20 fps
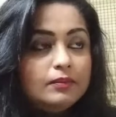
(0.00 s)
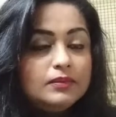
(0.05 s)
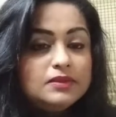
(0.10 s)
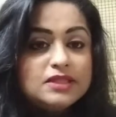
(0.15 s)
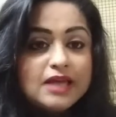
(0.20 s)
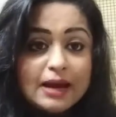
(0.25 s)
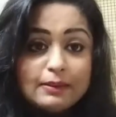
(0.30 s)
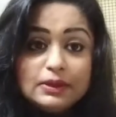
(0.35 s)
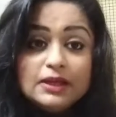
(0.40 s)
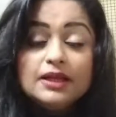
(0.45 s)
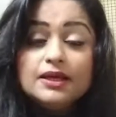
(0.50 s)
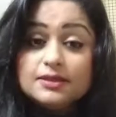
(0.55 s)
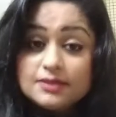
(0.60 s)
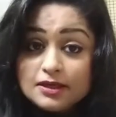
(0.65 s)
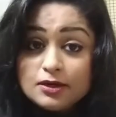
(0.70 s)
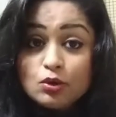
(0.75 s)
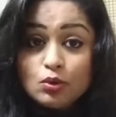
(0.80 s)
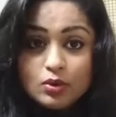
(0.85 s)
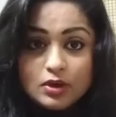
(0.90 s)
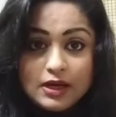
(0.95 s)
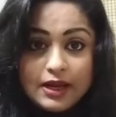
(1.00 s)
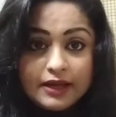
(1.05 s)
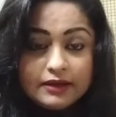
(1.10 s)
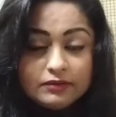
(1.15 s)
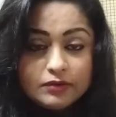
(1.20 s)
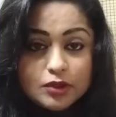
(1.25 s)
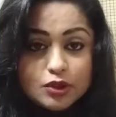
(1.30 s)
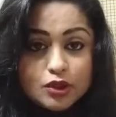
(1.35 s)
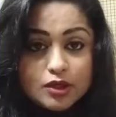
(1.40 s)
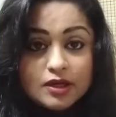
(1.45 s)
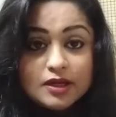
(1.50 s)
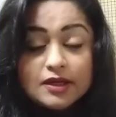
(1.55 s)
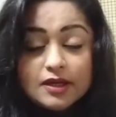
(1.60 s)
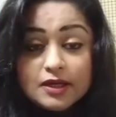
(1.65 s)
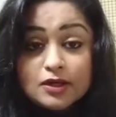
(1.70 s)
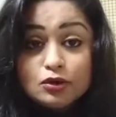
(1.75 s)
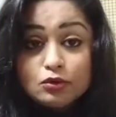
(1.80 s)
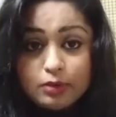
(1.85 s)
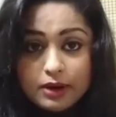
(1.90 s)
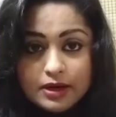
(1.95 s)
Tamil is an old language, an
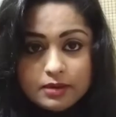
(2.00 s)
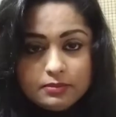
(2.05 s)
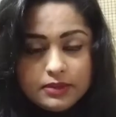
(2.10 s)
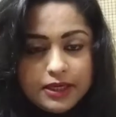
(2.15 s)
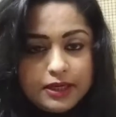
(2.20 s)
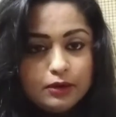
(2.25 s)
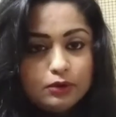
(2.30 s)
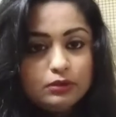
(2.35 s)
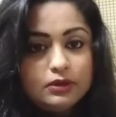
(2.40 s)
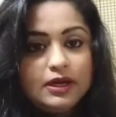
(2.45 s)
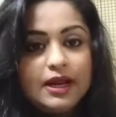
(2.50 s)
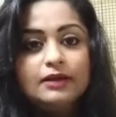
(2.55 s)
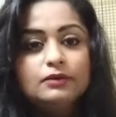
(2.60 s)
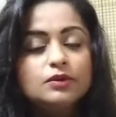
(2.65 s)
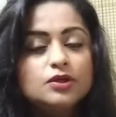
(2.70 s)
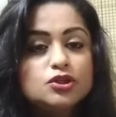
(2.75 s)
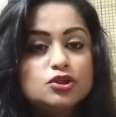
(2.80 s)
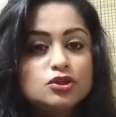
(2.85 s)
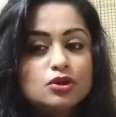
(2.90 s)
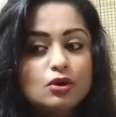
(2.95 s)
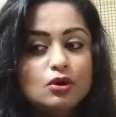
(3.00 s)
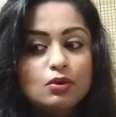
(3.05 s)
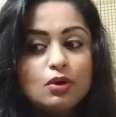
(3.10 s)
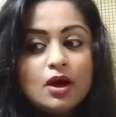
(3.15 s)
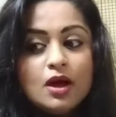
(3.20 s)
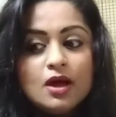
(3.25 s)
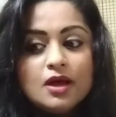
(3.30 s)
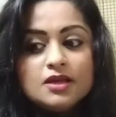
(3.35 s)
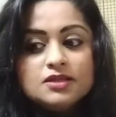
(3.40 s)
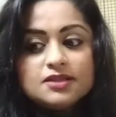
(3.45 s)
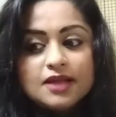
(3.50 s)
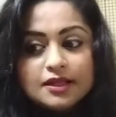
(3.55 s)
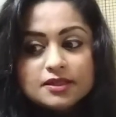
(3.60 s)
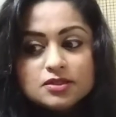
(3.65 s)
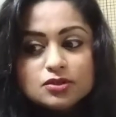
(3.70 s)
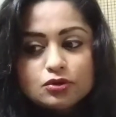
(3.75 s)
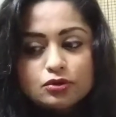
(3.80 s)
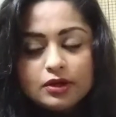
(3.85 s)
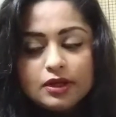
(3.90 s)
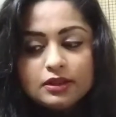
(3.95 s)
incredibly old language. So
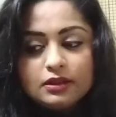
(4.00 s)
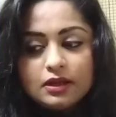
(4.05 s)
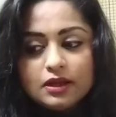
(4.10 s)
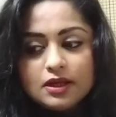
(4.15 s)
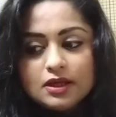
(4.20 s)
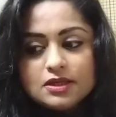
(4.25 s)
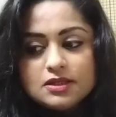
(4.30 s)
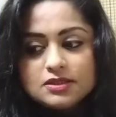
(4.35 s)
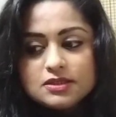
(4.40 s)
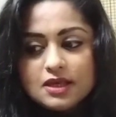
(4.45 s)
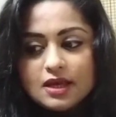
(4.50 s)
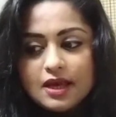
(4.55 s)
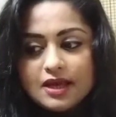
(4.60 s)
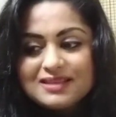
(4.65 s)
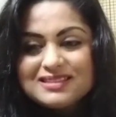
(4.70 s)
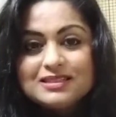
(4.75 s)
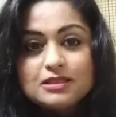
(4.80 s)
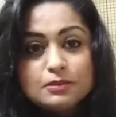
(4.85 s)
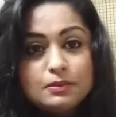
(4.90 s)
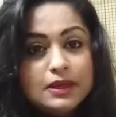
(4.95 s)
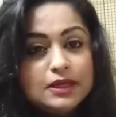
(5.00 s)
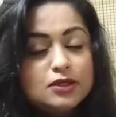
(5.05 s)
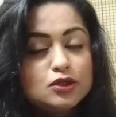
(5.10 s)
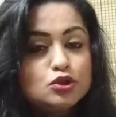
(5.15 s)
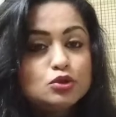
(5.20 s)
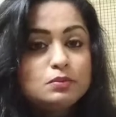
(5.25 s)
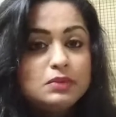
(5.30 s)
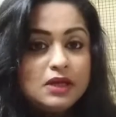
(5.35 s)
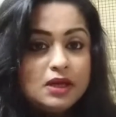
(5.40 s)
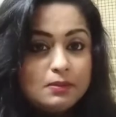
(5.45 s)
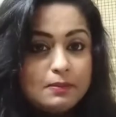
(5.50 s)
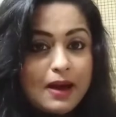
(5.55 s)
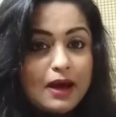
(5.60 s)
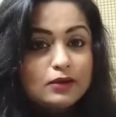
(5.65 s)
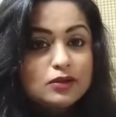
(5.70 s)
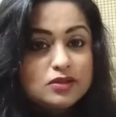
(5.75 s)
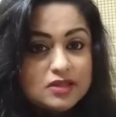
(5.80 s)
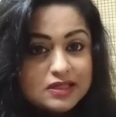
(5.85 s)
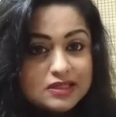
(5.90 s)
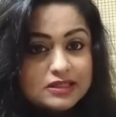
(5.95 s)
Sanskrit is estimated to be
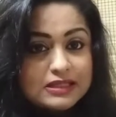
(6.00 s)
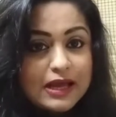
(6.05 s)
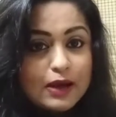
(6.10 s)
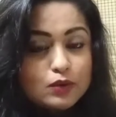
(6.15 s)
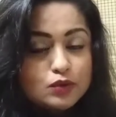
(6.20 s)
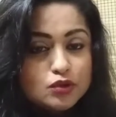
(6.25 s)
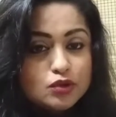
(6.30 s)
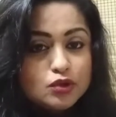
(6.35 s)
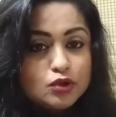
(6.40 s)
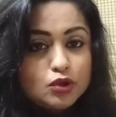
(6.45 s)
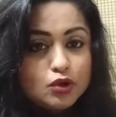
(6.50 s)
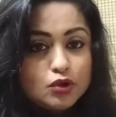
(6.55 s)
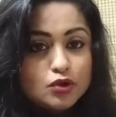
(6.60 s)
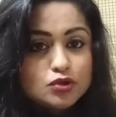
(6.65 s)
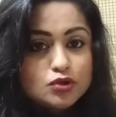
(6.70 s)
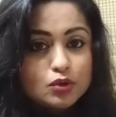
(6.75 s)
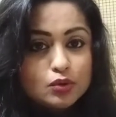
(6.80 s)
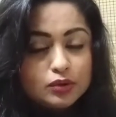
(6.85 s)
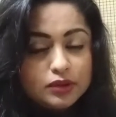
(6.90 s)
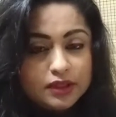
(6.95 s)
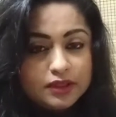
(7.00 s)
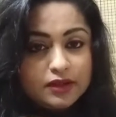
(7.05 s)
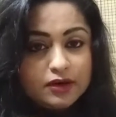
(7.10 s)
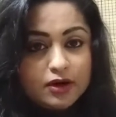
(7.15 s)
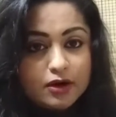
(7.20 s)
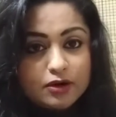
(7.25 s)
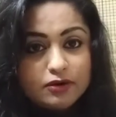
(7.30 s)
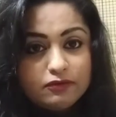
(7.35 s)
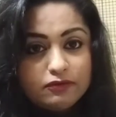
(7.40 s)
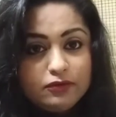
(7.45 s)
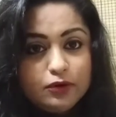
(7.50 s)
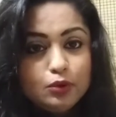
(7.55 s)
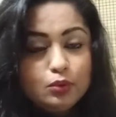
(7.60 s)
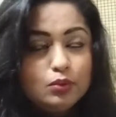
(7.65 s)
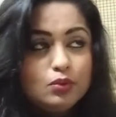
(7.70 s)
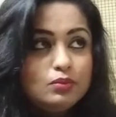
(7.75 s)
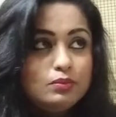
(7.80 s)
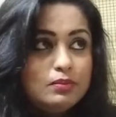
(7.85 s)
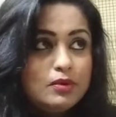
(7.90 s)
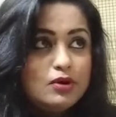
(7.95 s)
about 6,000 years old, and there are a
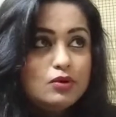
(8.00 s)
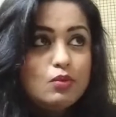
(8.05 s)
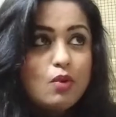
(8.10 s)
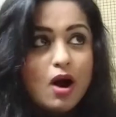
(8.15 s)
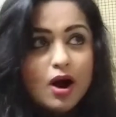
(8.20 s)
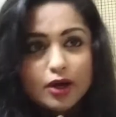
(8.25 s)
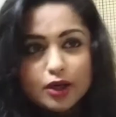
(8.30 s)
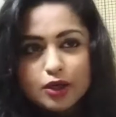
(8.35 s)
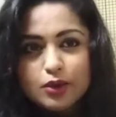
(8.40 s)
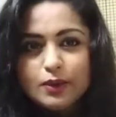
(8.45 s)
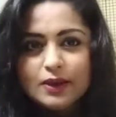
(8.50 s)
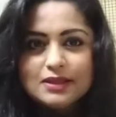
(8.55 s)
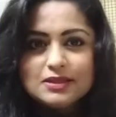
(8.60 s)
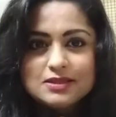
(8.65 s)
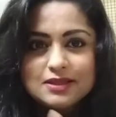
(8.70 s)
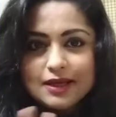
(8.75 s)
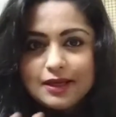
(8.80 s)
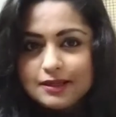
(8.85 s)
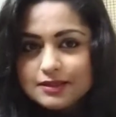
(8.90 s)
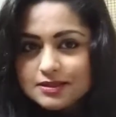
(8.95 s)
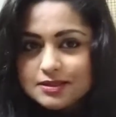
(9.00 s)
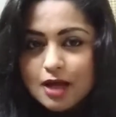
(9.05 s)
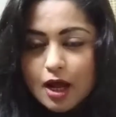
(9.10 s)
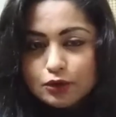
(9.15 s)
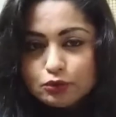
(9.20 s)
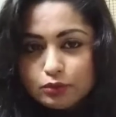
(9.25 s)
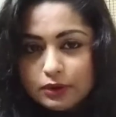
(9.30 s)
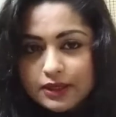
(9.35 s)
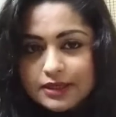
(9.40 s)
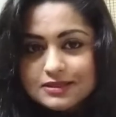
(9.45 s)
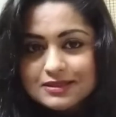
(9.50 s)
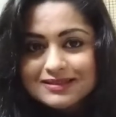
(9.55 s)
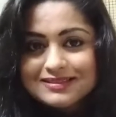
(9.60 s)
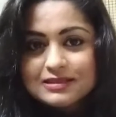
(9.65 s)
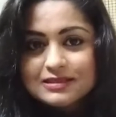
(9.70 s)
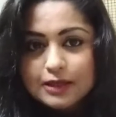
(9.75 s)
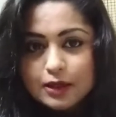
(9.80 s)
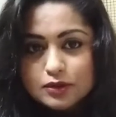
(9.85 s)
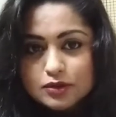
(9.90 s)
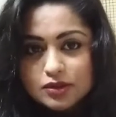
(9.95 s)
few who argue and say it's not really
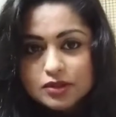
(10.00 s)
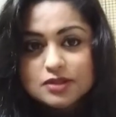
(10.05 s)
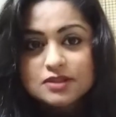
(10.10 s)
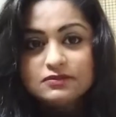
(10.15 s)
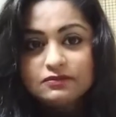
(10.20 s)
6,000, it's